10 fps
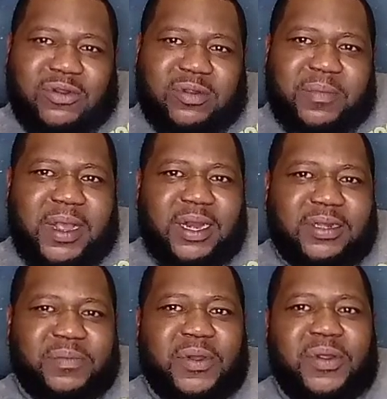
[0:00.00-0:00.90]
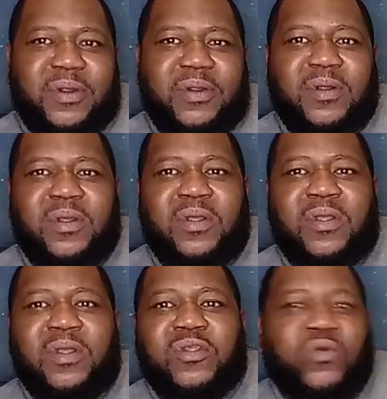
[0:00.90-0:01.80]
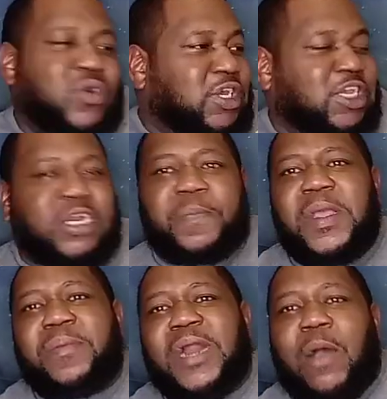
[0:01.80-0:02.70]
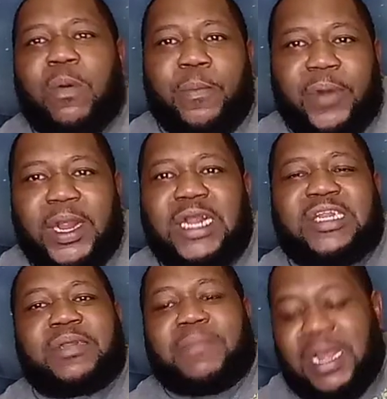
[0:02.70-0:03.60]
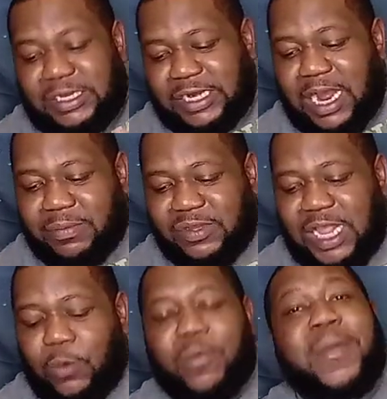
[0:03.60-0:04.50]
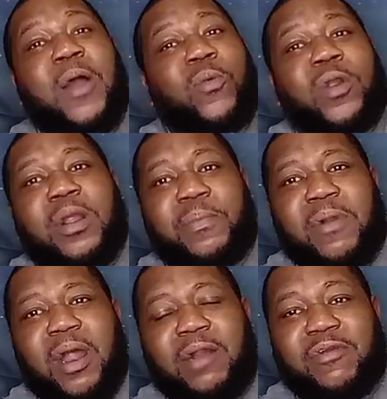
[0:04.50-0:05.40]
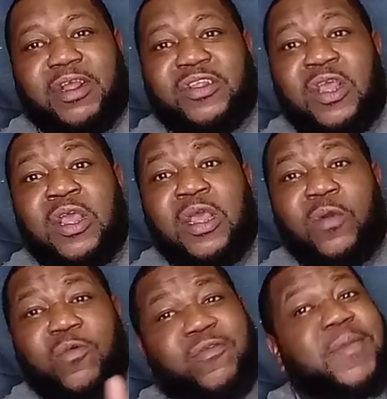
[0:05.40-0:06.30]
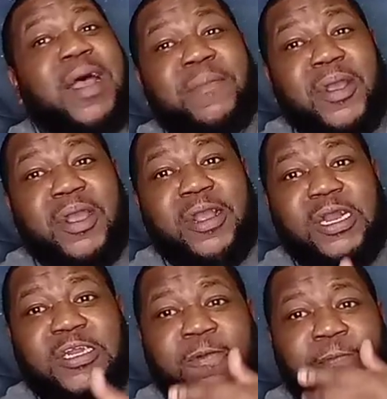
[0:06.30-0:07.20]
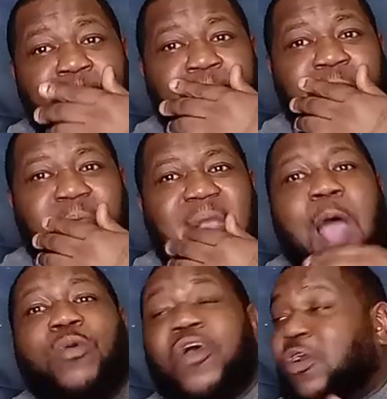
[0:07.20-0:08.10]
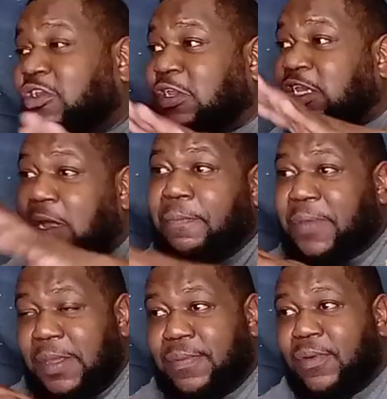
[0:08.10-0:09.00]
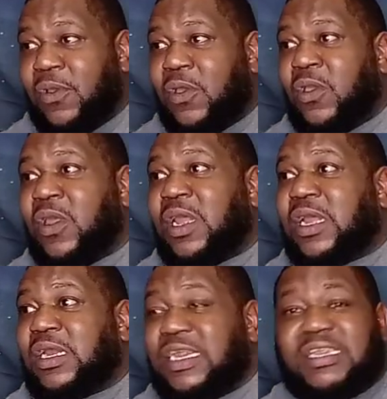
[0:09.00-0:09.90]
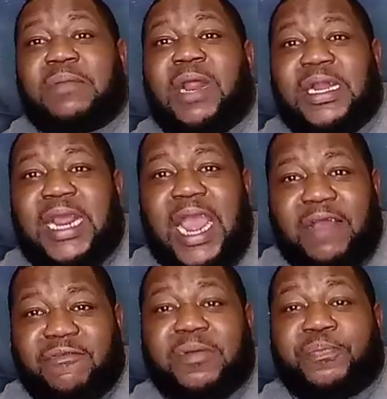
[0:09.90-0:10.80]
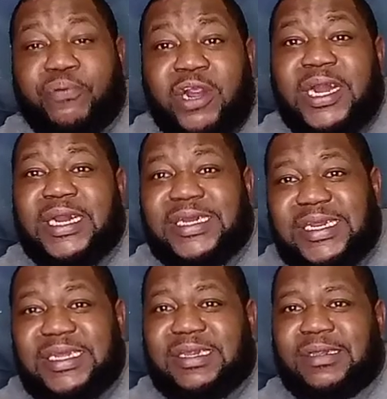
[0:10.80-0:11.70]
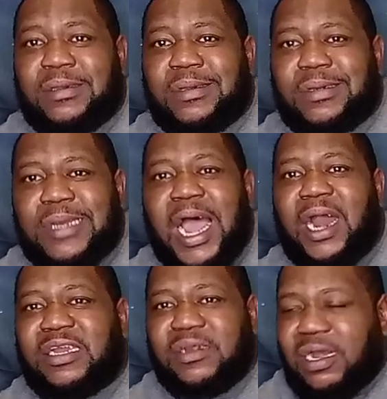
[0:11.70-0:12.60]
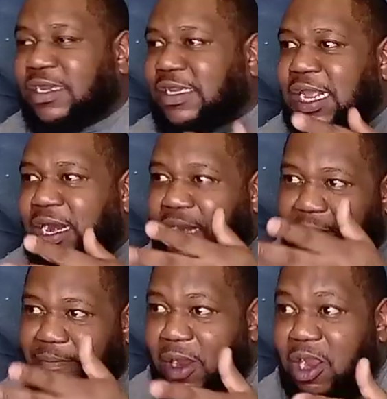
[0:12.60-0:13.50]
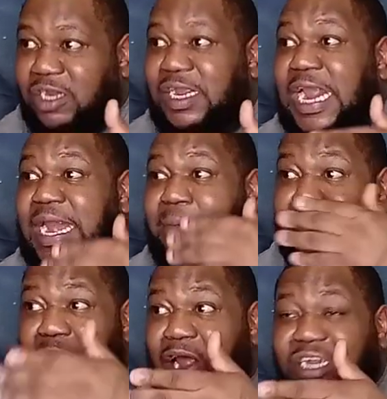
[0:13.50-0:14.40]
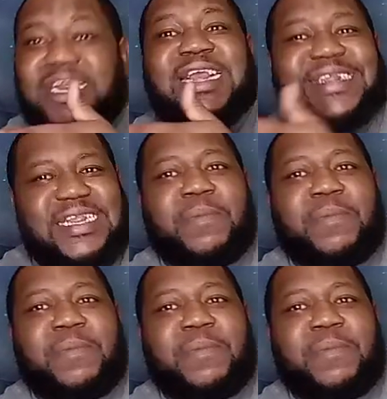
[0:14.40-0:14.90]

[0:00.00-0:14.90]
So these are the people that I would bring into my job site with my work in progress, with my marriage. I would talk to some people that seem like they have a pretty decent knowledge and understanding of their marriage, and their marriage exemplifies something that I like.